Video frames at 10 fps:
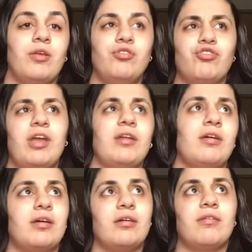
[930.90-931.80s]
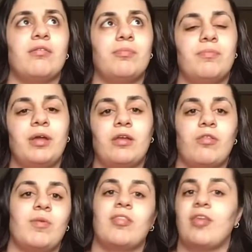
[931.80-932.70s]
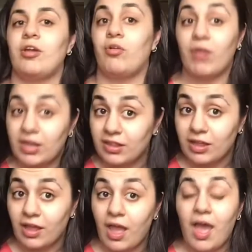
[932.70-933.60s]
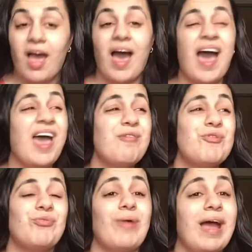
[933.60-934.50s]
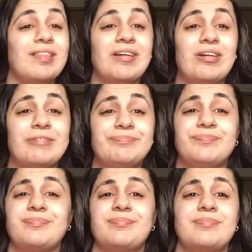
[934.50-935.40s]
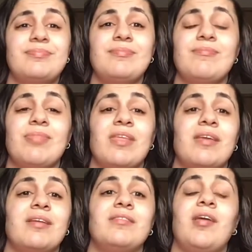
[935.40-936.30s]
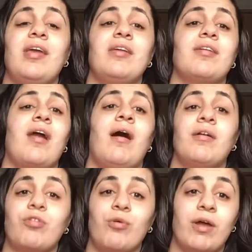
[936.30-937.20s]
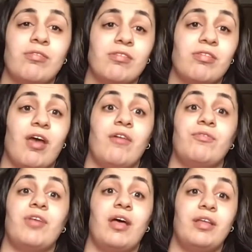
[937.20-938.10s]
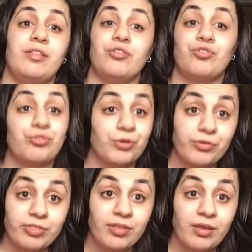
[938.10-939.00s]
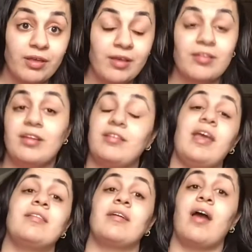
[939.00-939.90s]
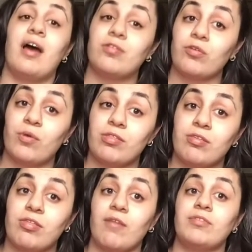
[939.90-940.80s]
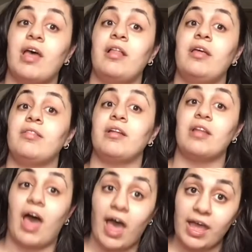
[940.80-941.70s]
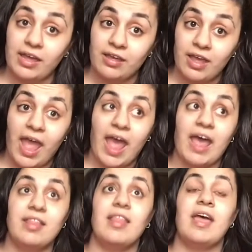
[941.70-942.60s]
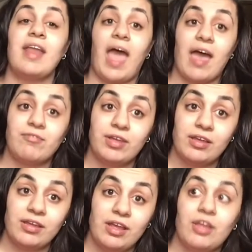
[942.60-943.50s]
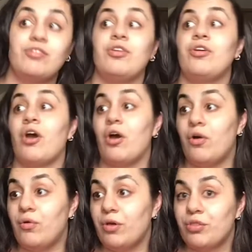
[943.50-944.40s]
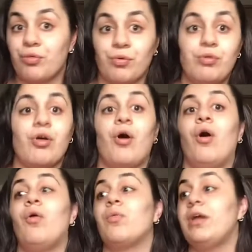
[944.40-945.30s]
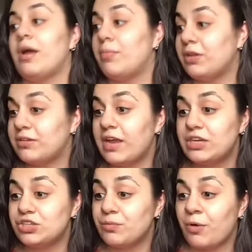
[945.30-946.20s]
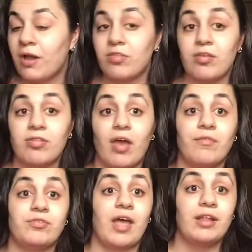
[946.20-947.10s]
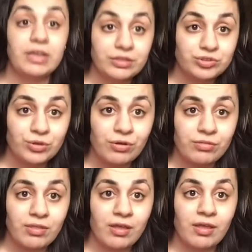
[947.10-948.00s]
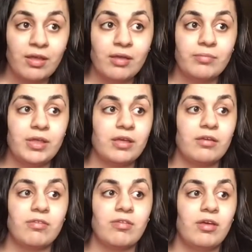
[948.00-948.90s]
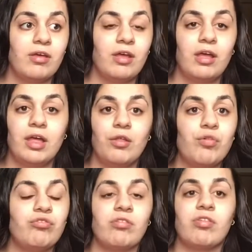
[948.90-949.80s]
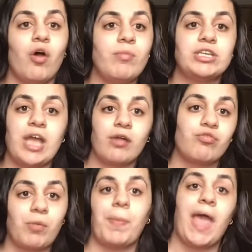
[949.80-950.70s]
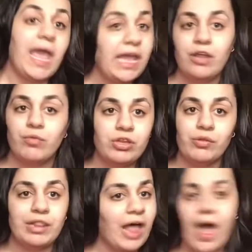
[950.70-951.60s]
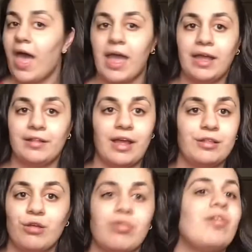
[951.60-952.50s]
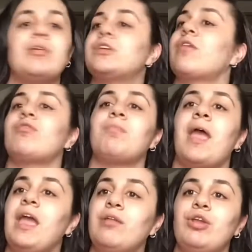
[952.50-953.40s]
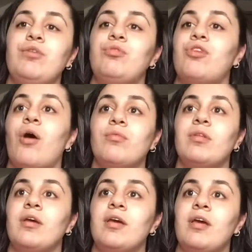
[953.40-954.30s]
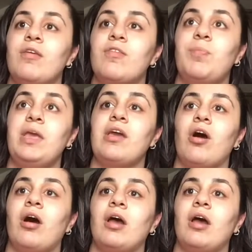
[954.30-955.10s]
Jada Pickett-Smith said a great thing. I would rather take the consequences of telling the truth than take the consequences of telling the lie and then having to go through the whole rehabilitation process of telling the truth, because there's just so much extra pain when you lie. Like there's so much extra pain when you don't speak